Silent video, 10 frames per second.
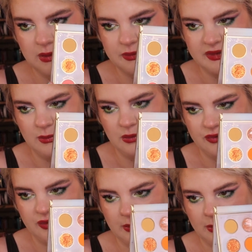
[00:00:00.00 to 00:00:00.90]
I was able
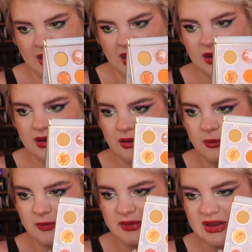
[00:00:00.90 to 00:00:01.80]
to hit pan
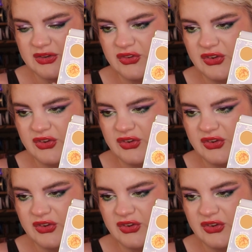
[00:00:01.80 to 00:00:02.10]
on that